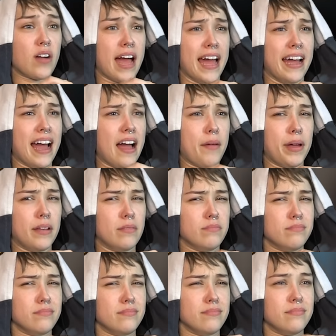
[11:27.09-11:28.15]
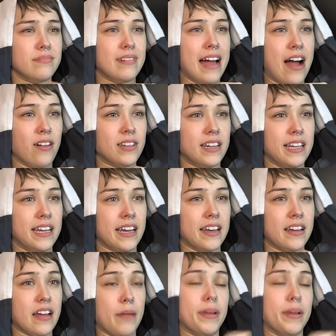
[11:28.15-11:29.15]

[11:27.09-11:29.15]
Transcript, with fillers: Okay, I mean, how did he get,